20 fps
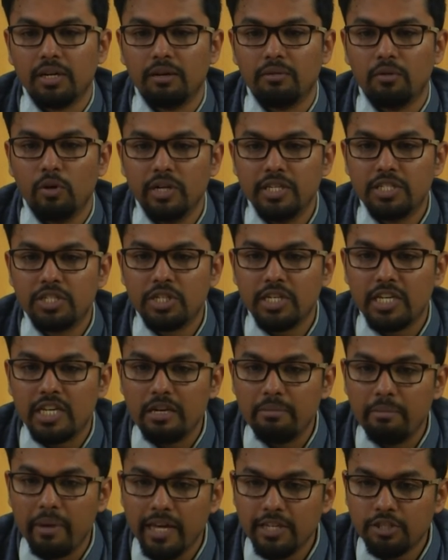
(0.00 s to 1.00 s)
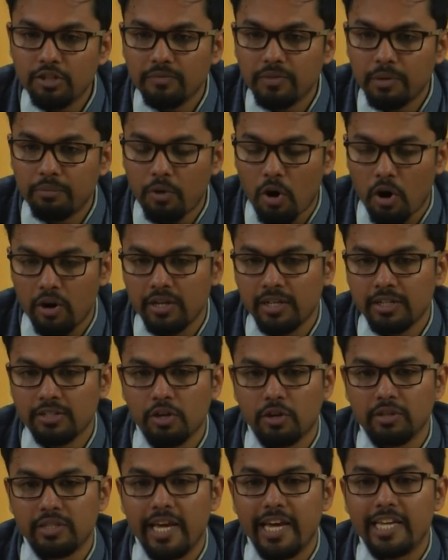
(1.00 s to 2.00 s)
holistic image of the product
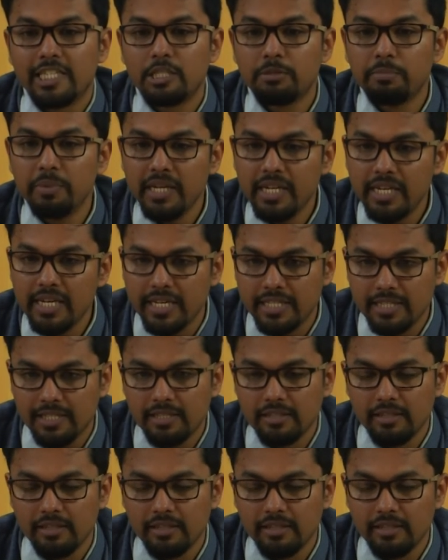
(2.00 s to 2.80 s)
or the experience,